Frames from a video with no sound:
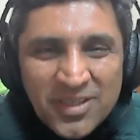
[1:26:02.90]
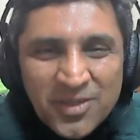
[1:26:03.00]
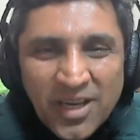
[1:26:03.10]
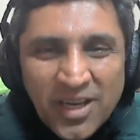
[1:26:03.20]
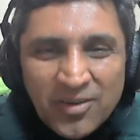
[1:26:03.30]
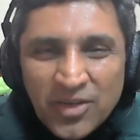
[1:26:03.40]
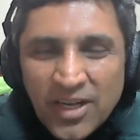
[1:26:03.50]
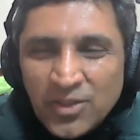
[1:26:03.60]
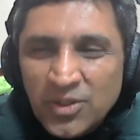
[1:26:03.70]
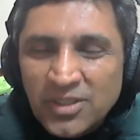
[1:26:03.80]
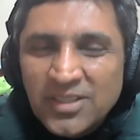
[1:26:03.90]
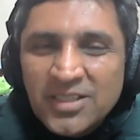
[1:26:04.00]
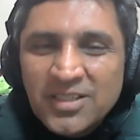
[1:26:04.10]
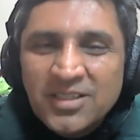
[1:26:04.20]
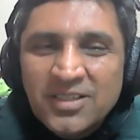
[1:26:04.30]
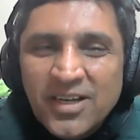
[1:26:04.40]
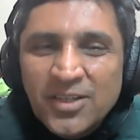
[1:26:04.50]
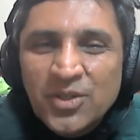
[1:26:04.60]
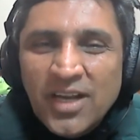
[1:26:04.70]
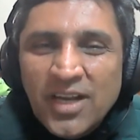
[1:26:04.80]
i would like to just try to
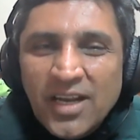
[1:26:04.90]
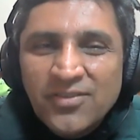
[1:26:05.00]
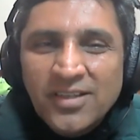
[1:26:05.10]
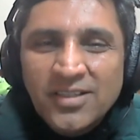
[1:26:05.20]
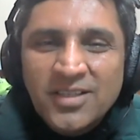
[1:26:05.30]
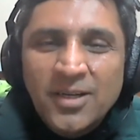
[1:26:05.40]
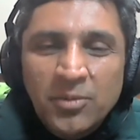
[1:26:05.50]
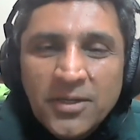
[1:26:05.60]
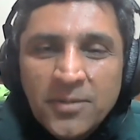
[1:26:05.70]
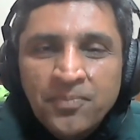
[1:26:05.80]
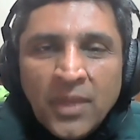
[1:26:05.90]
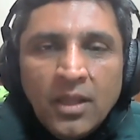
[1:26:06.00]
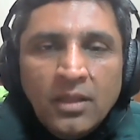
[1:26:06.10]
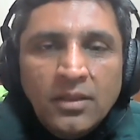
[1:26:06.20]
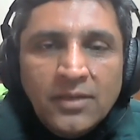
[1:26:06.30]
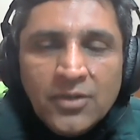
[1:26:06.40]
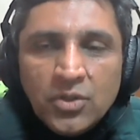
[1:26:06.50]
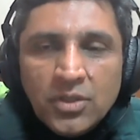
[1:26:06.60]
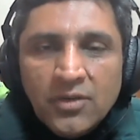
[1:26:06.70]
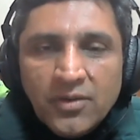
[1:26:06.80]
clarify this a little bit that we should,
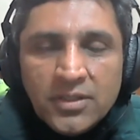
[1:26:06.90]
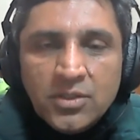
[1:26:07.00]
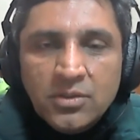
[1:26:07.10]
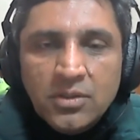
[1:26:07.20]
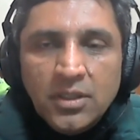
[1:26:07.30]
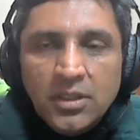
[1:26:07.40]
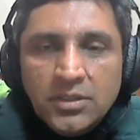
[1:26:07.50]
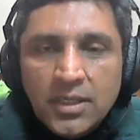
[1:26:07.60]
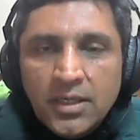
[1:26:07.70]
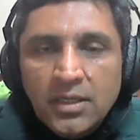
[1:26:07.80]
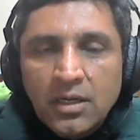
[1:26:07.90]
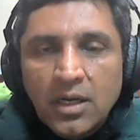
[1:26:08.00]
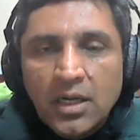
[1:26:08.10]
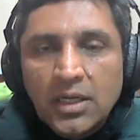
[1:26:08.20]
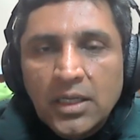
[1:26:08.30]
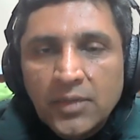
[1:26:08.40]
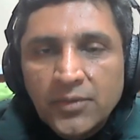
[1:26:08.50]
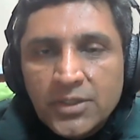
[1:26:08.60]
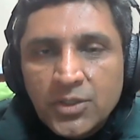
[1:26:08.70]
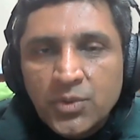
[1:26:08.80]
if our uh, children, uh, our
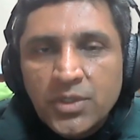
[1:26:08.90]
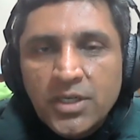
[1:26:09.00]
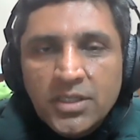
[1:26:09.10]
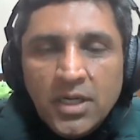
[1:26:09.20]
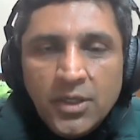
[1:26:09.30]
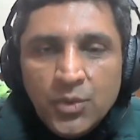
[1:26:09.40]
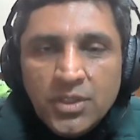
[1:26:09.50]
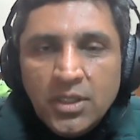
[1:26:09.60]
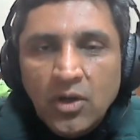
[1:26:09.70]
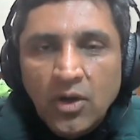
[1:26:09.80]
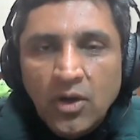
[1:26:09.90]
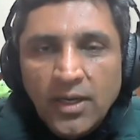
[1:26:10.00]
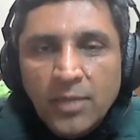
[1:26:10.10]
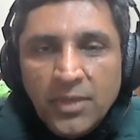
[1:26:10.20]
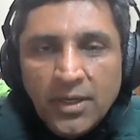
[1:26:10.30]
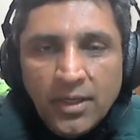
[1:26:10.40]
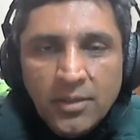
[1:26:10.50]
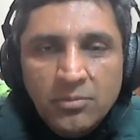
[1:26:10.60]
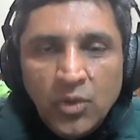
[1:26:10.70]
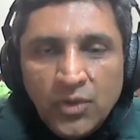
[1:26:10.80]
students are using online media
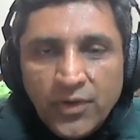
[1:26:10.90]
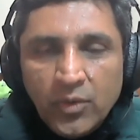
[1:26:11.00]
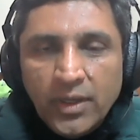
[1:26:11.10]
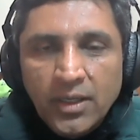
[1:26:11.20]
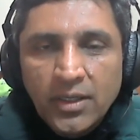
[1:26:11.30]
more frequently,